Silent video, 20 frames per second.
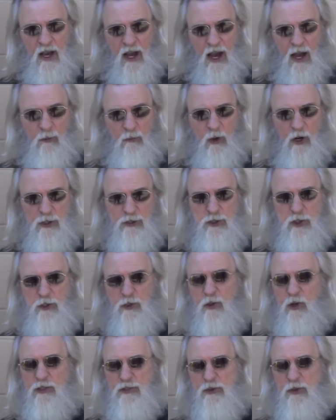I want you
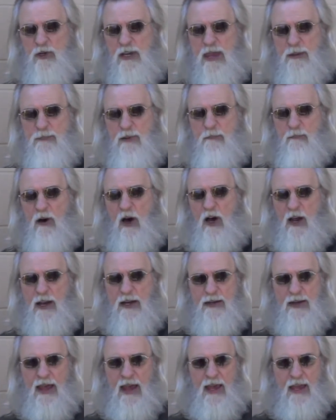to also keep in
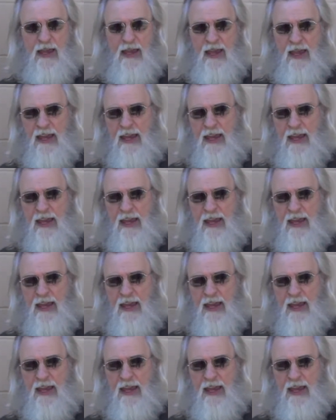mind that